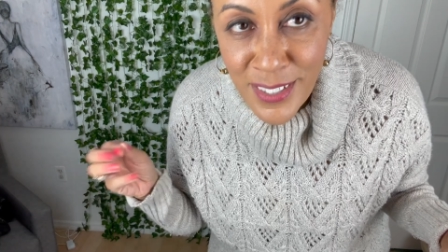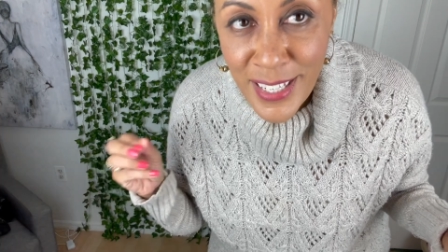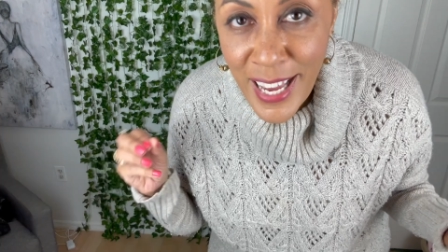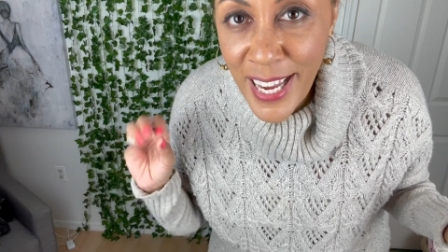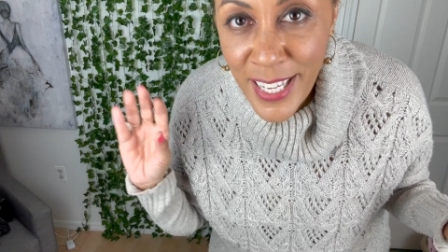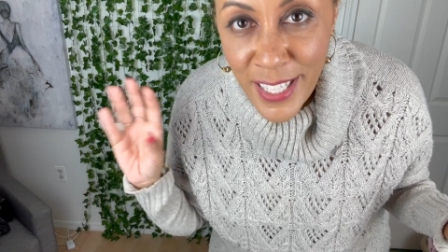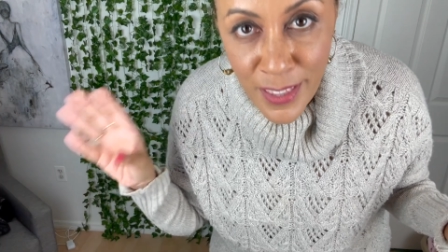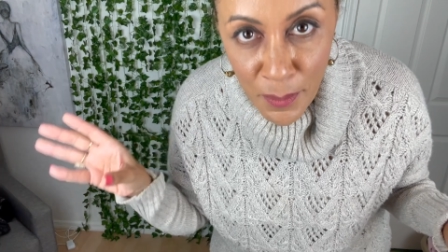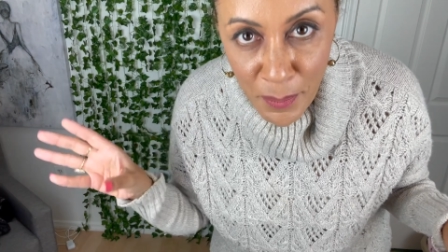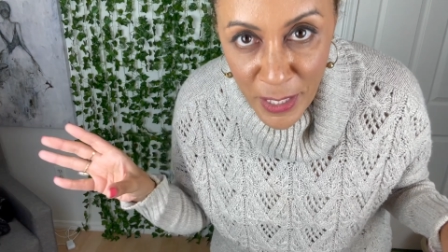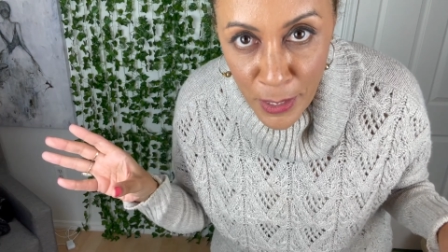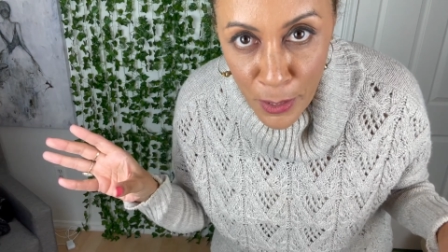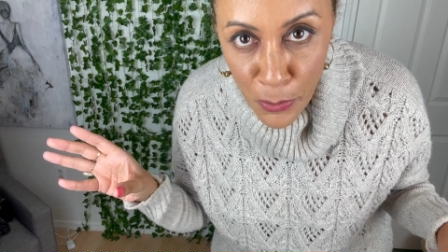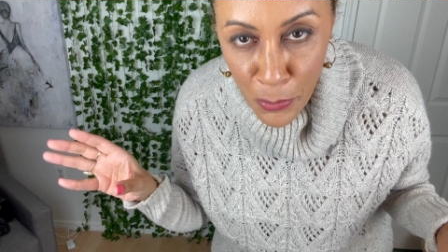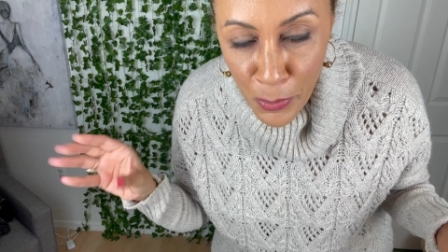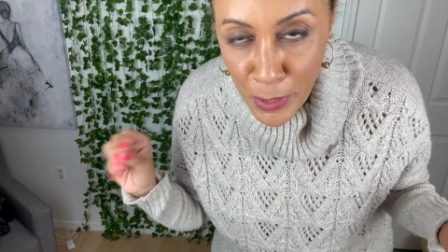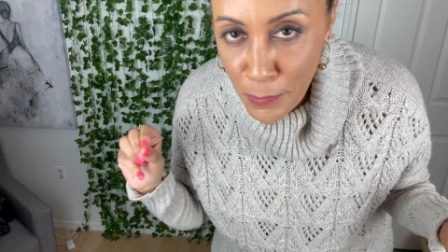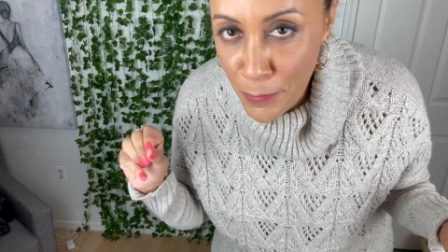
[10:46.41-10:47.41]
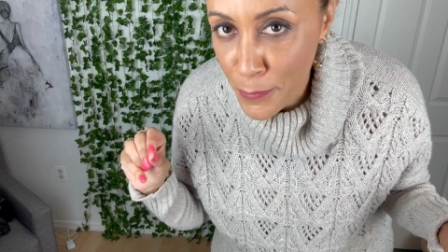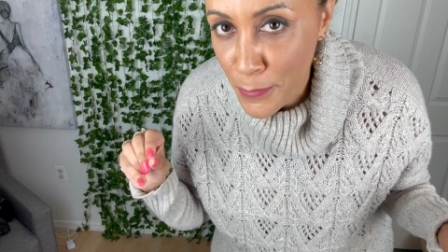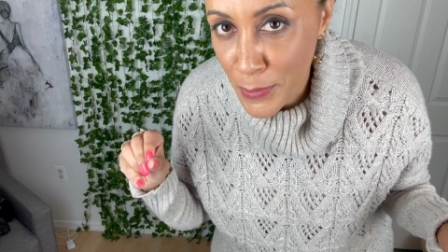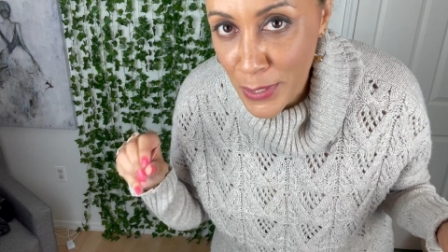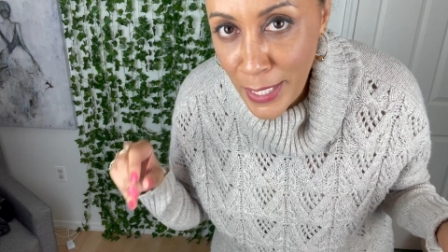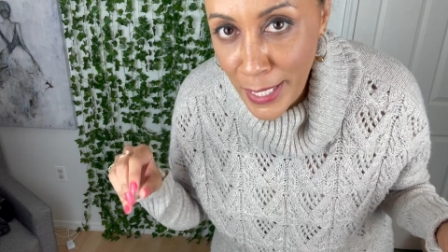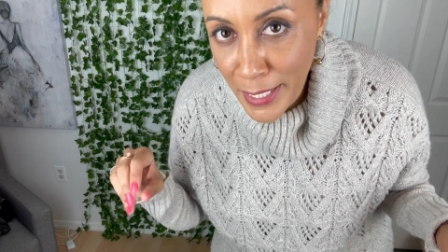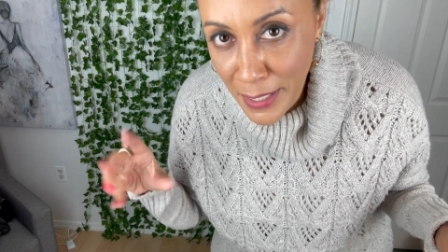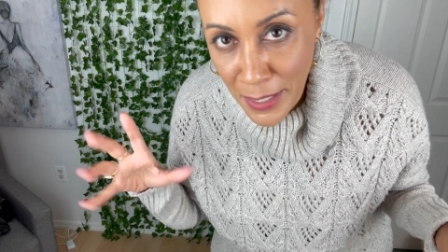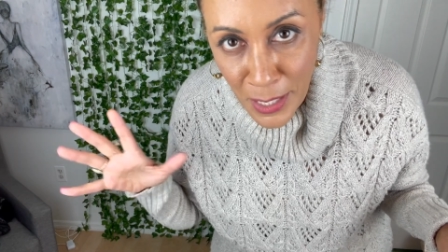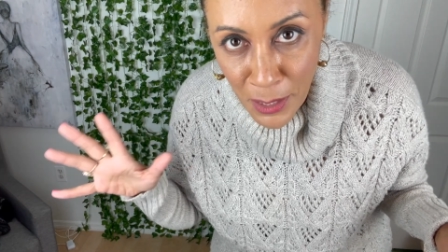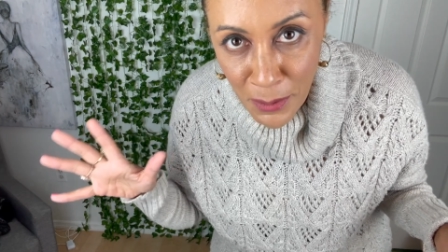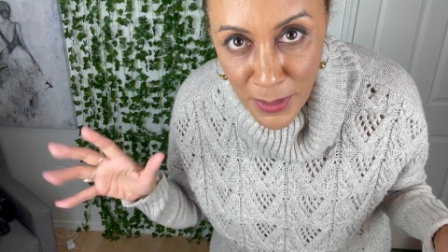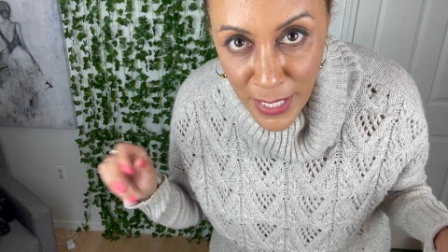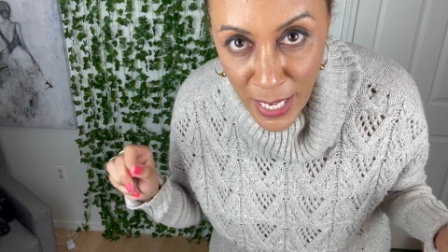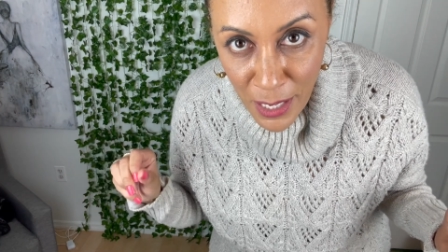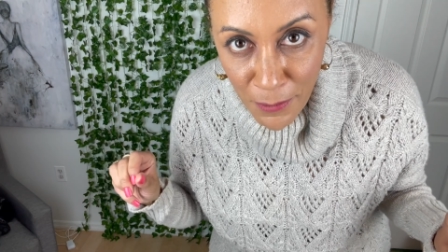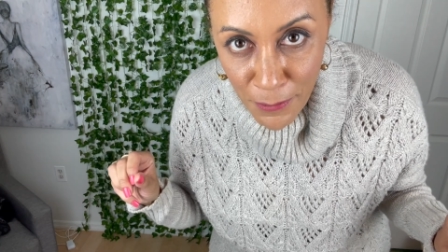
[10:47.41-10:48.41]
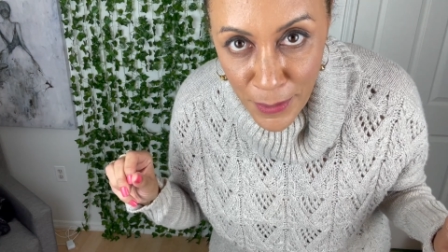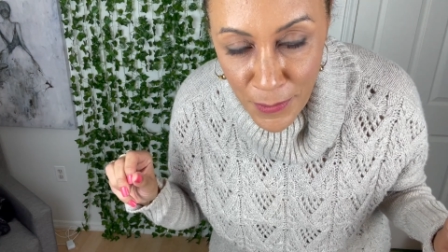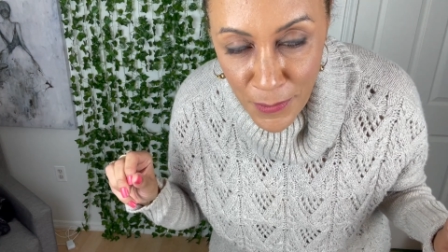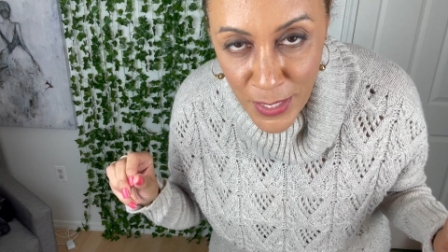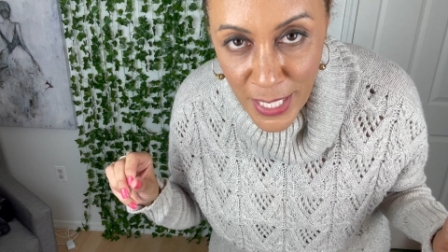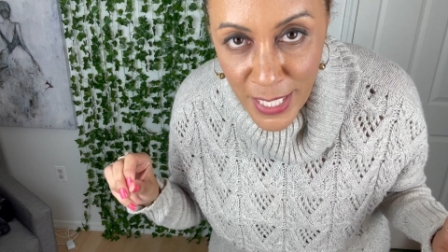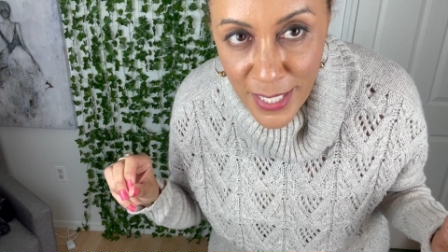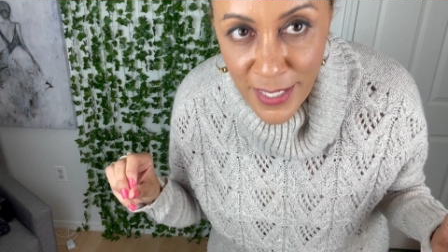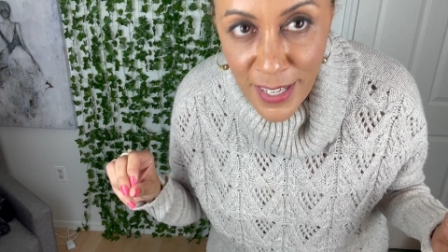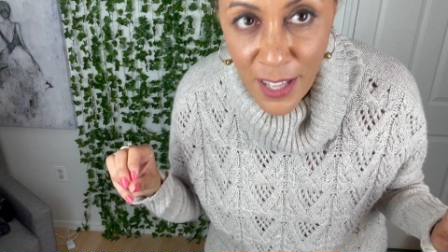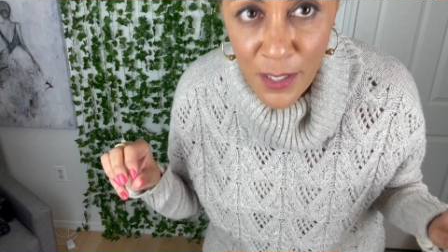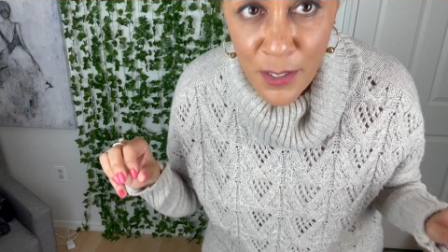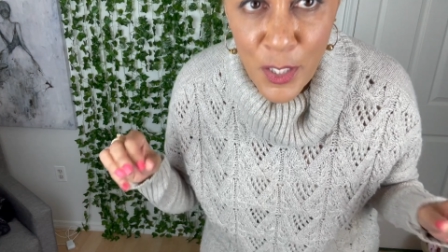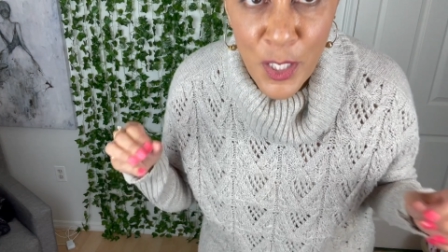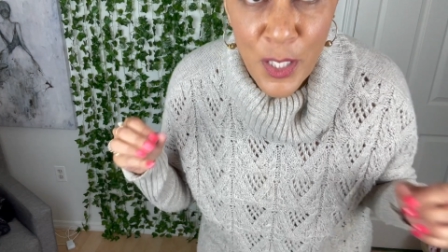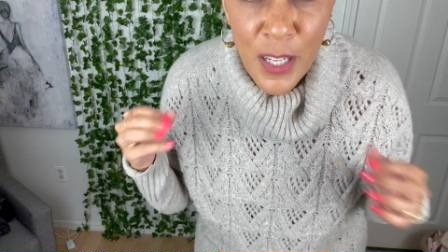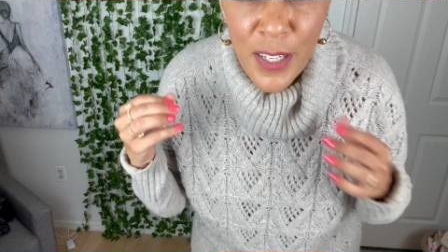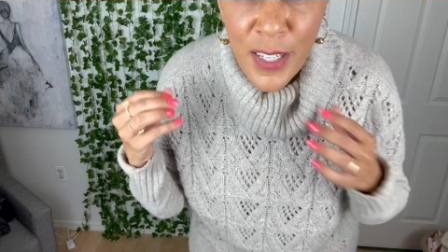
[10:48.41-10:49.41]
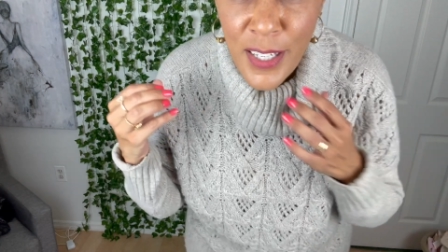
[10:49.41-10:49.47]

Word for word: I get them at the thrift for like, you know, $10, $15.